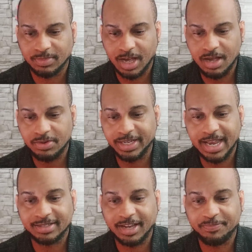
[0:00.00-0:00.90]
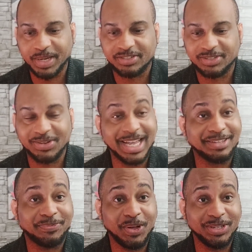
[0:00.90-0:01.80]
Oh, he got a tough picture too. He
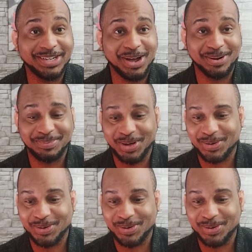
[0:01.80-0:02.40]
got the folded off.